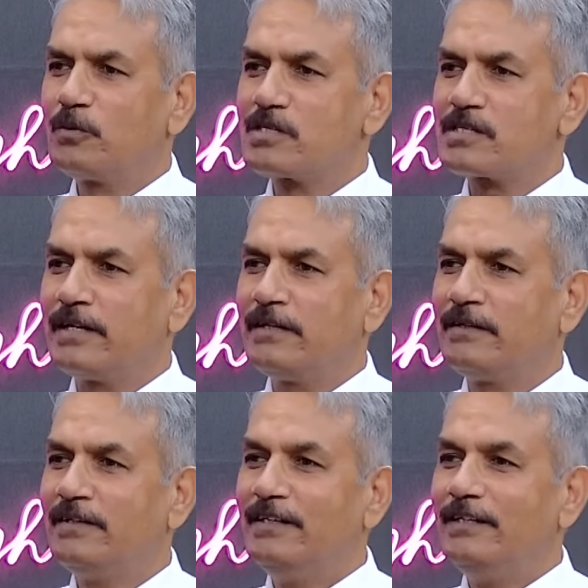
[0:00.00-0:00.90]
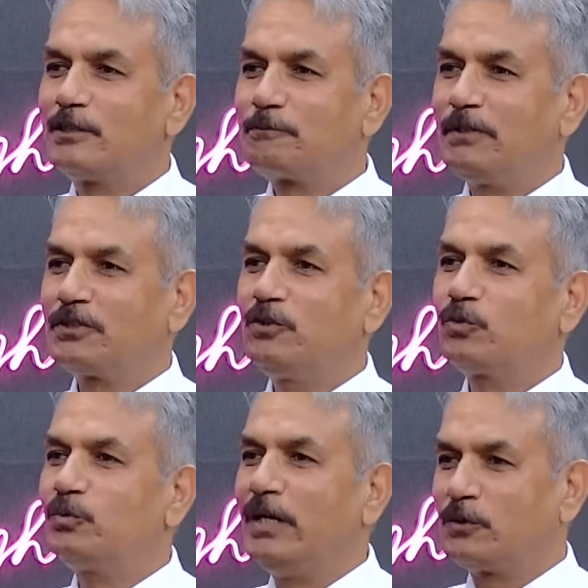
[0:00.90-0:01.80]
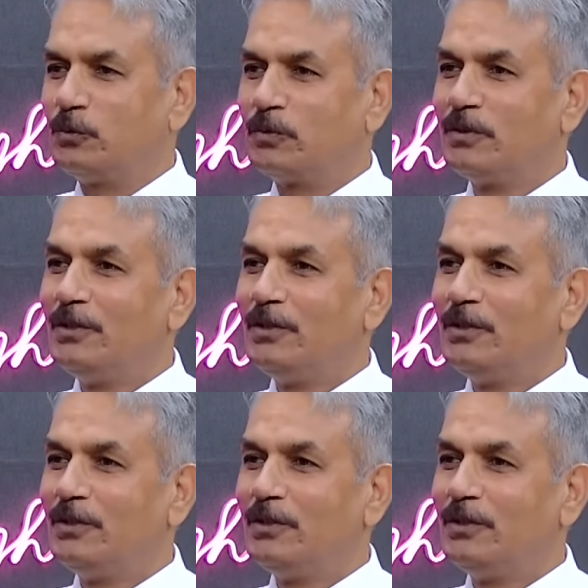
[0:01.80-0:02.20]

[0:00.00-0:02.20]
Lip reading: this side, especially through that route.